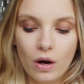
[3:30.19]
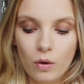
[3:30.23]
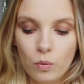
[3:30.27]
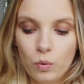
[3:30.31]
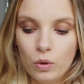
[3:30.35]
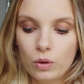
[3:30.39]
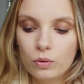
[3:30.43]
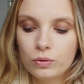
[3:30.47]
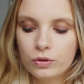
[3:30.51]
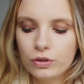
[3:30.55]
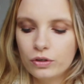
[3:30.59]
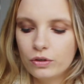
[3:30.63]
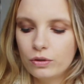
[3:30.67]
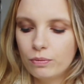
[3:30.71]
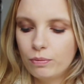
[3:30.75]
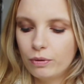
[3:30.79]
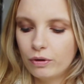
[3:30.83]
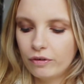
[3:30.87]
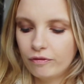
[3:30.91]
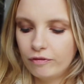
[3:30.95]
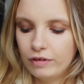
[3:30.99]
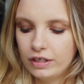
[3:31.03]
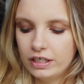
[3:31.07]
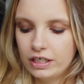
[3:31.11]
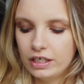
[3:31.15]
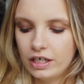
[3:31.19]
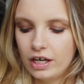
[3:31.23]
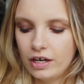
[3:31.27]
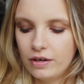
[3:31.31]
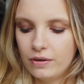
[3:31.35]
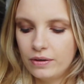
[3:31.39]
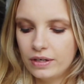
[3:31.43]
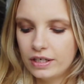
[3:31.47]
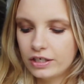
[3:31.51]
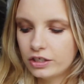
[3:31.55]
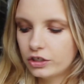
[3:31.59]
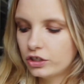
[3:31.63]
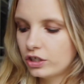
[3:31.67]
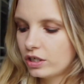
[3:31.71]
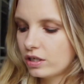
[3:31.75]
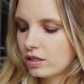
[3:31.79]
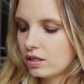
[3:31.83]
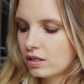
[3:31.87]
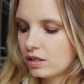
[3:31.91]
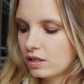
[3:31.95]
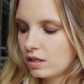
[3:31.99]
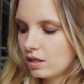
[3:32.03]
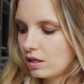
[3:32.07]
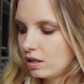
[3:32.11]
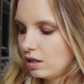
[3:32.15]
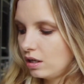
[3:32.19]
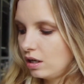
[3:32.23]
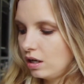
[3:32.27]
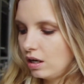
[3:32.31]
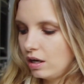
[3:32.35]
I will do the book video. It's just,